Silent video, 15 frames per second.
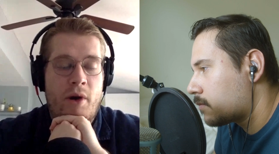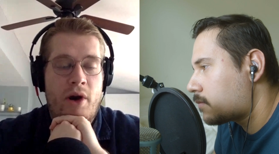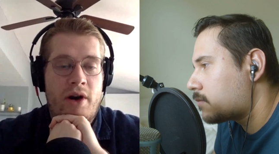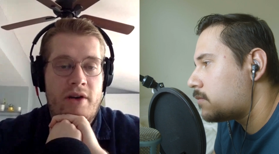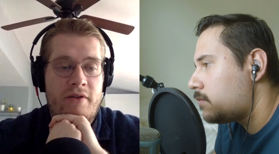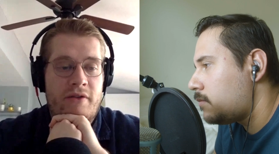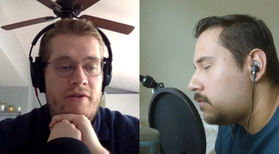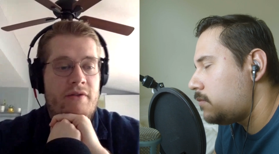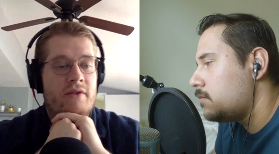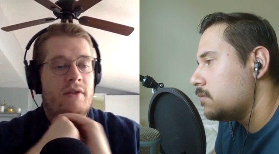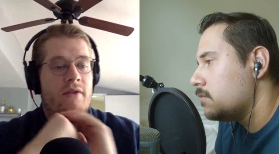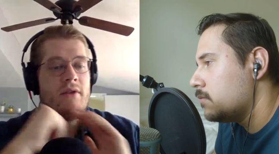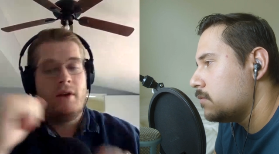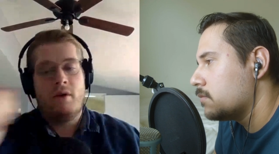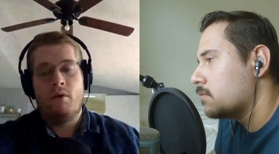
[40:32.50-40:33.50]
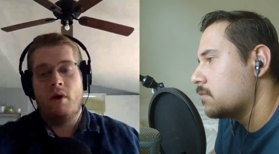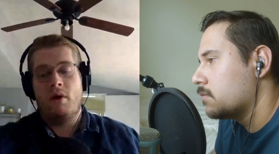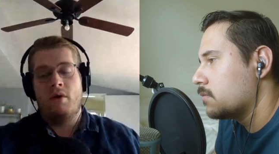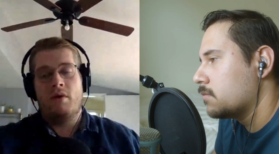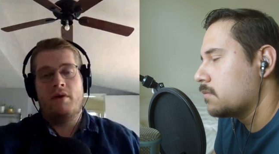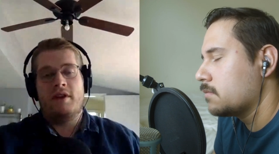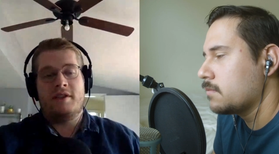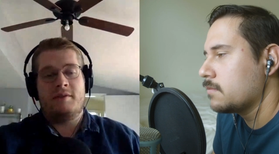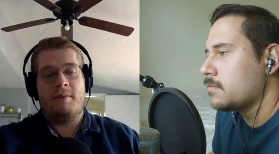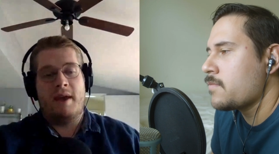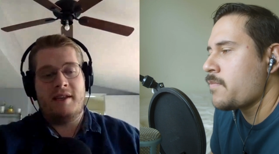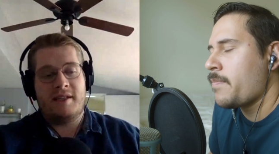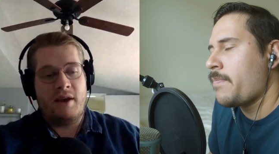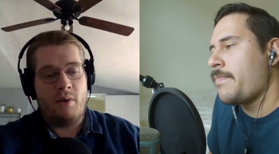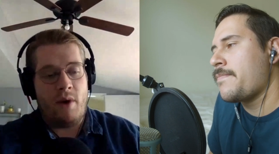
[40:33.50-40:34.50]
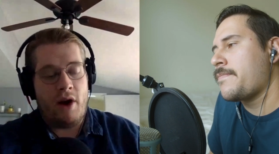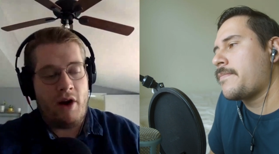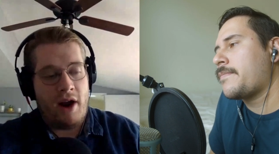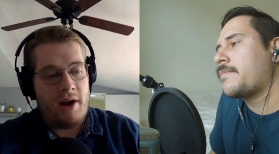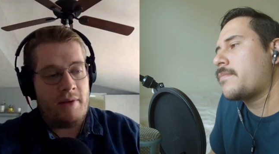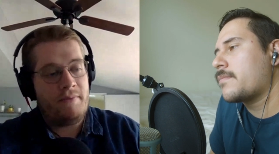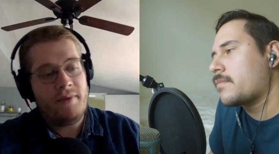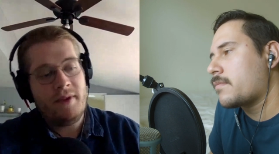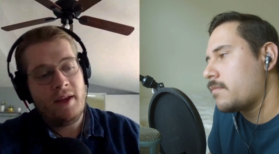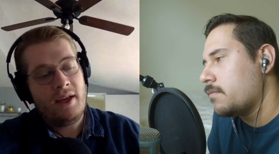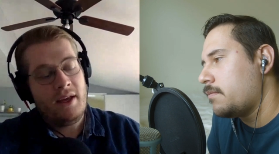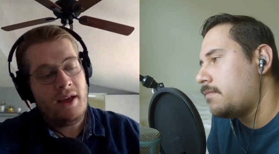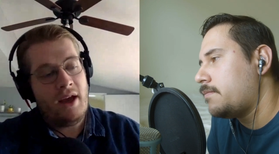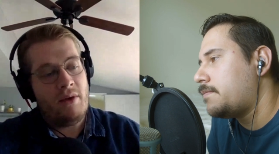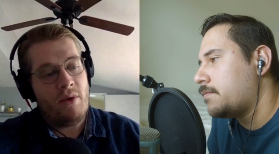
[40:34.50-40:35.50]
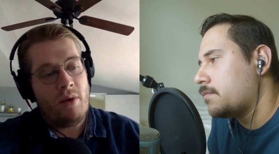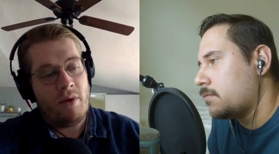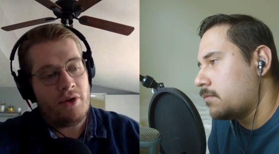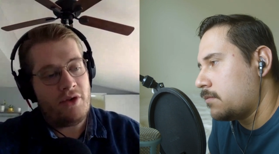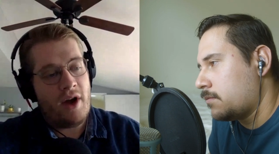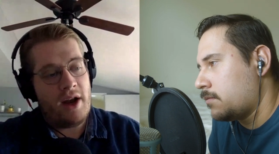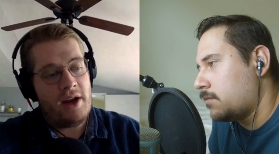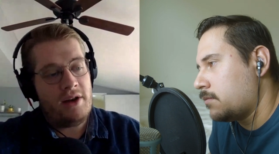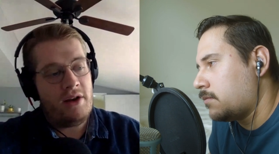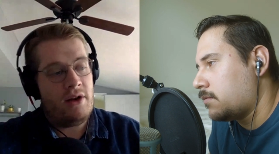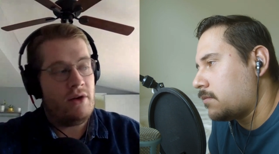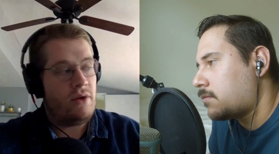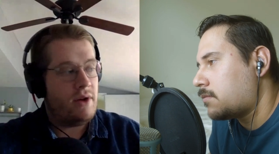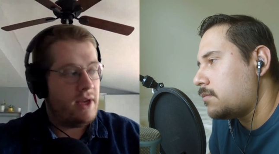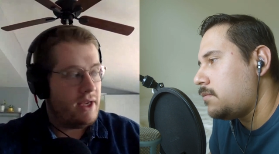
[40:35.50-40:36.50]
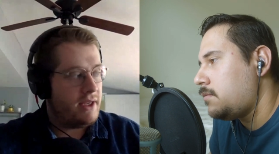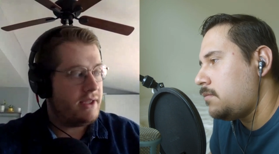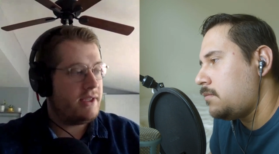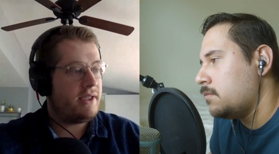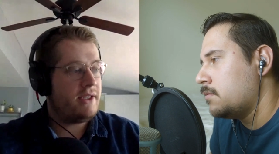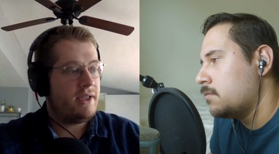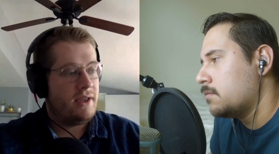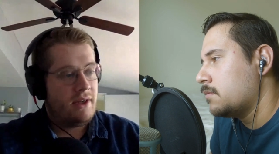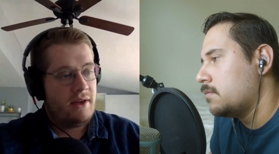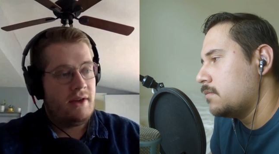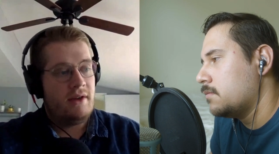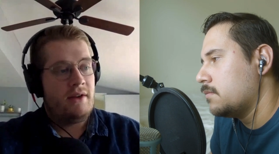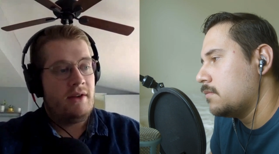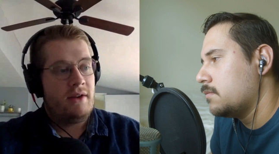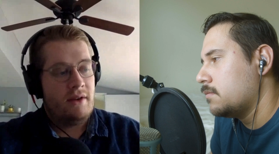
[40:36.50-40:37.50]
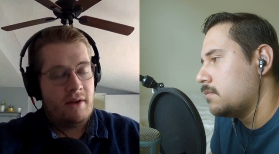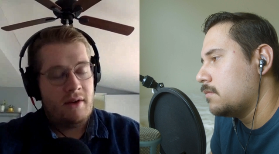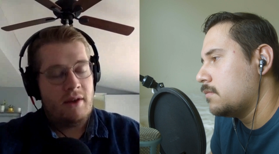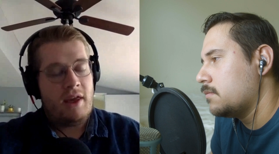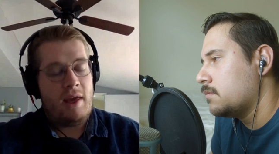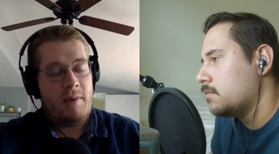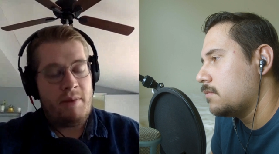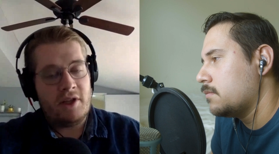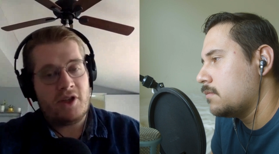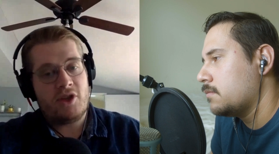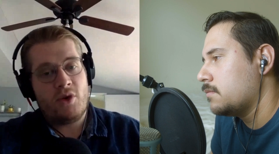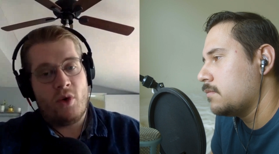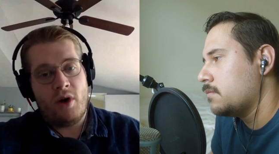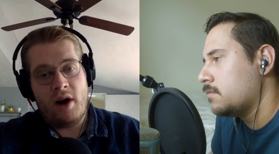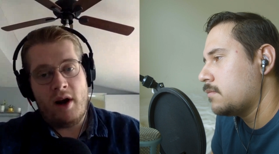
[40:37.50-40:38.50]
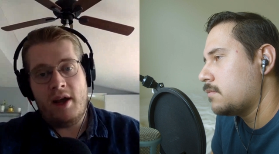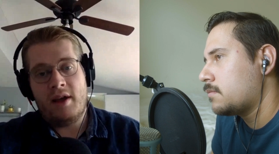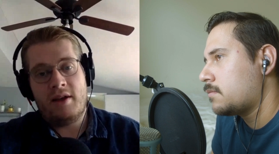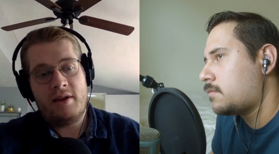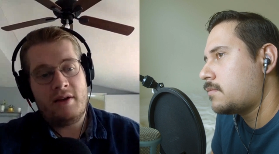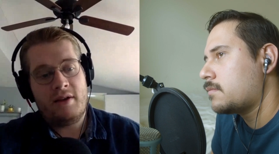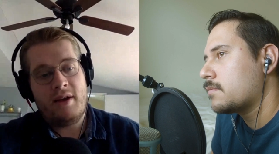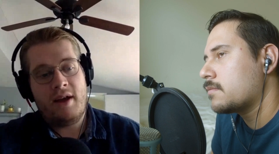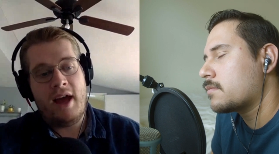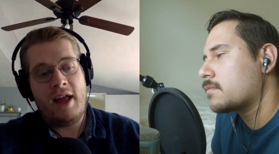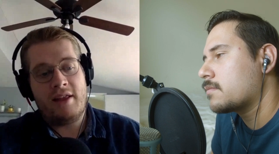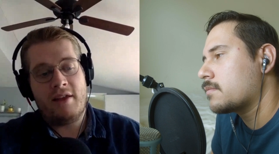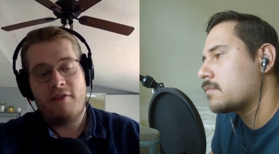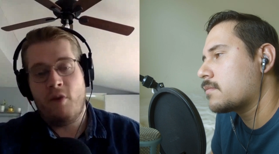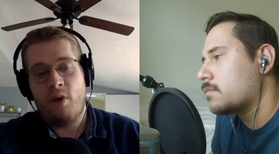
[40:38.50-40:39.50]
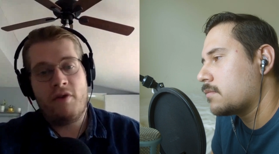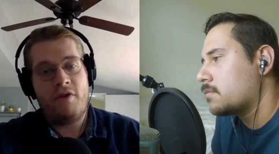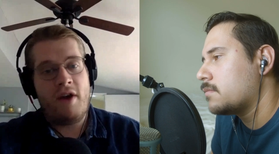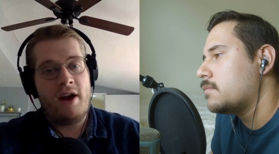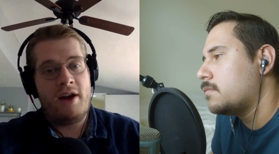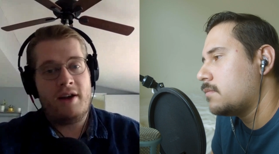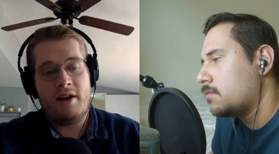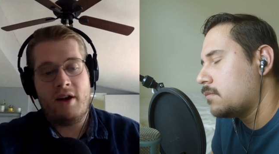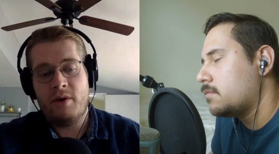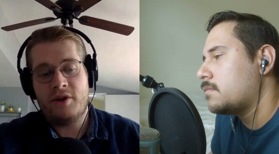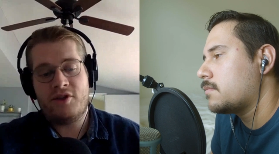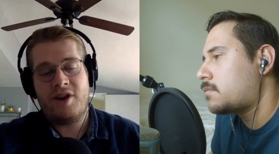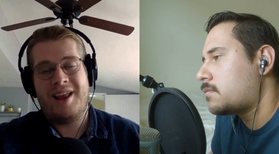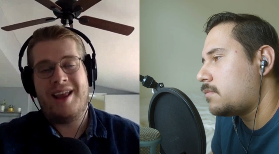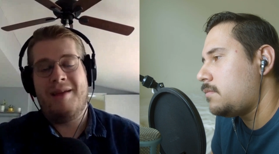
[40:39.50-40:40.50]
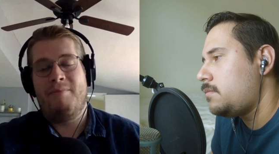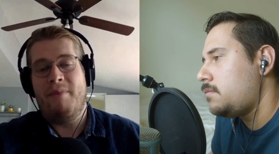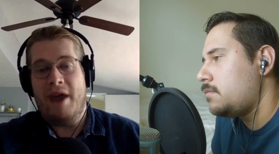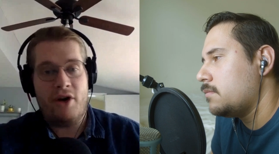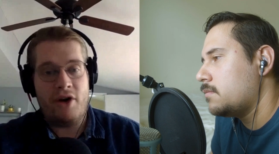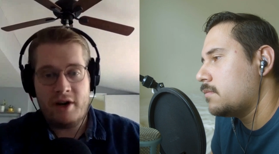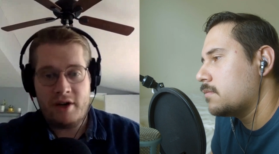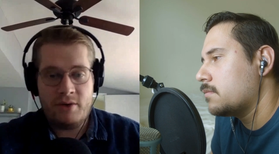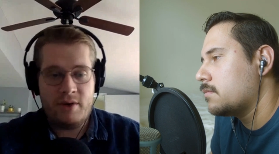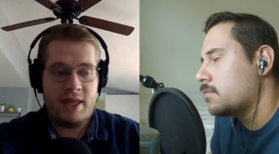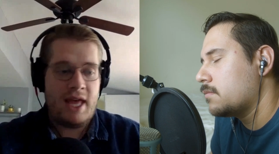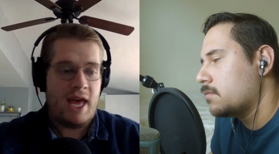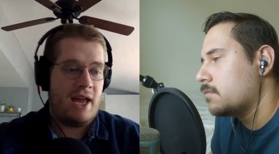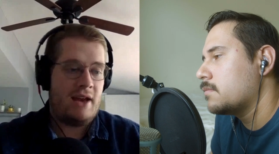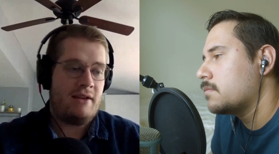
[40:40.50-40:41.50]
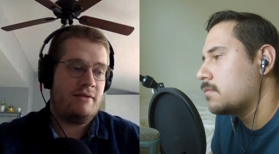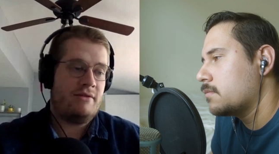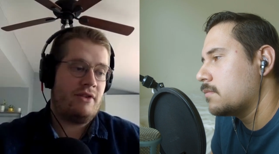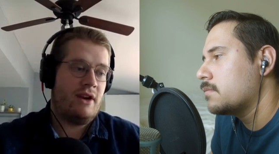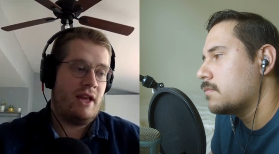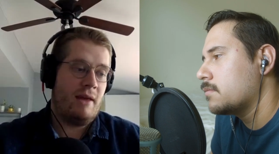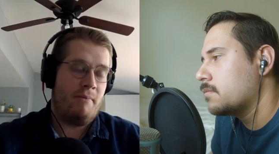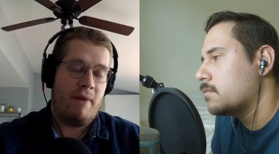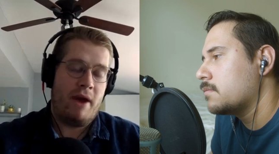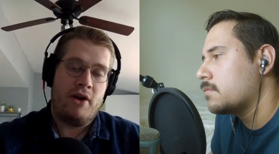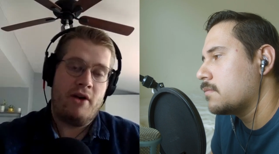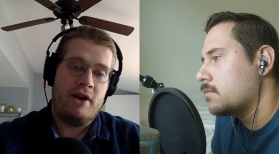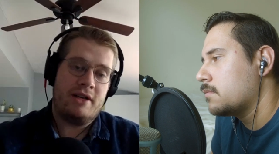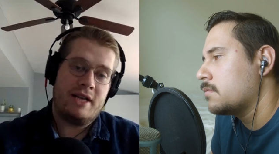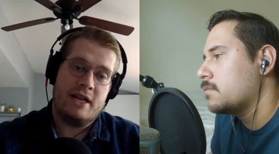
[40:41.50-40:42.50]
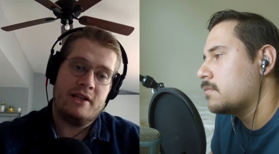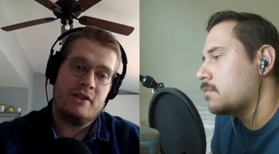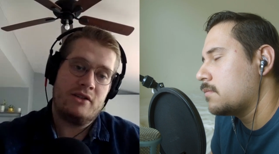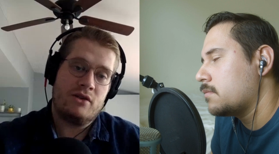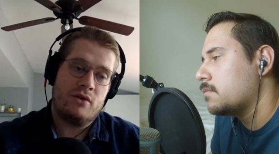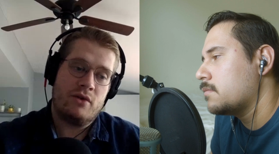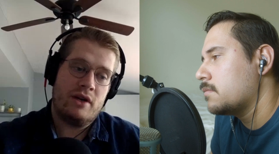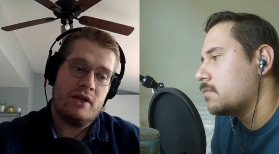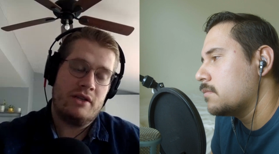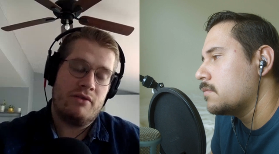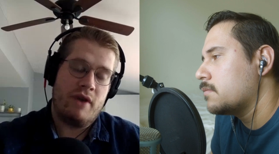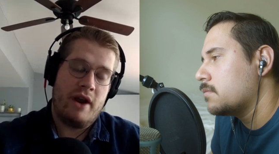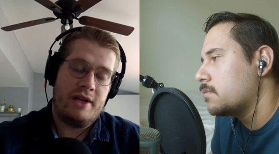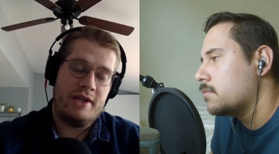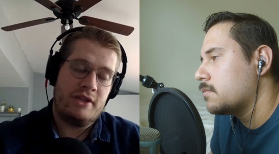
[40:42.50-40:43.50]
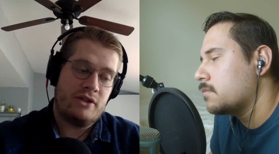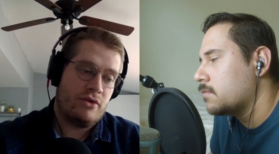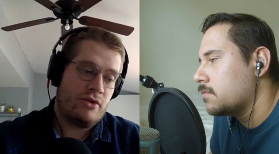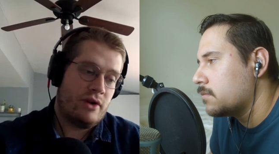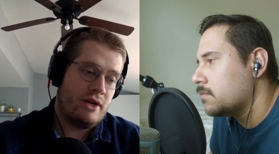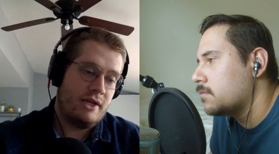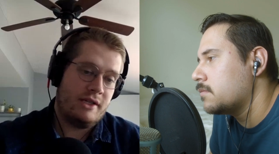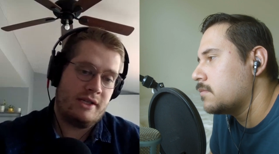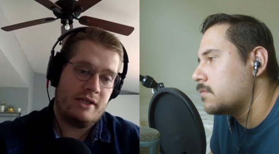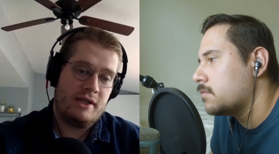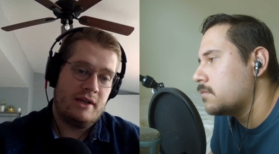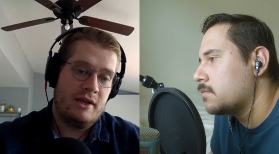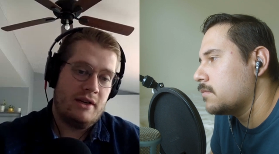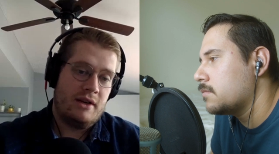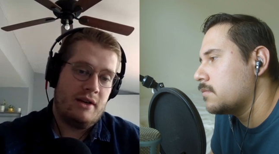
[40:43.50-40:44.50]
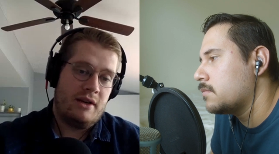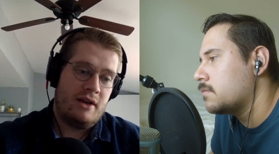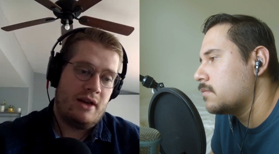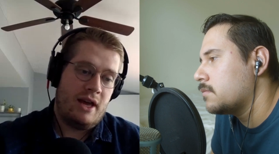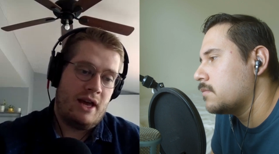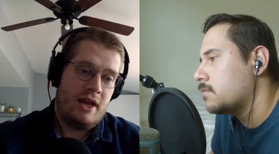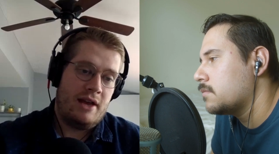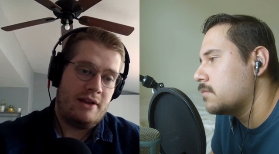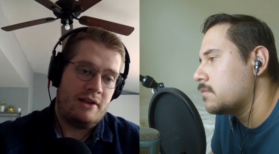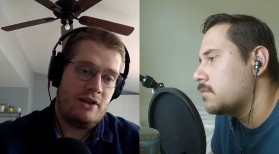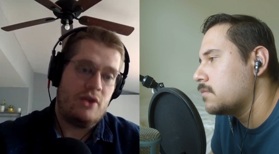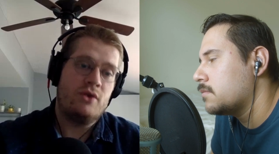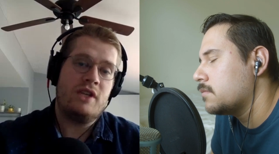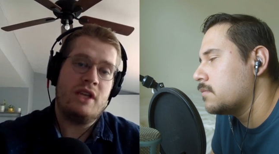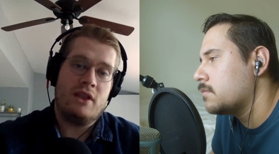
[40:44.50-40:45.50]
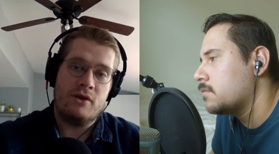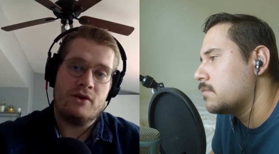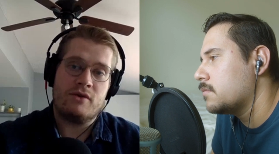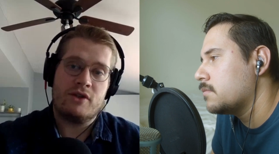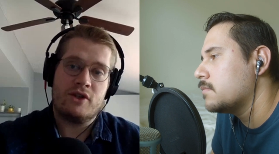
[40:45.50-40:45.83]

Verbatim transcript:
Speaker 1: part of what the space that we're in, and what we're trying to do is keeping story at the forefront and always trying to get better at doing that, trying to get better at telling stories and writing stories and using those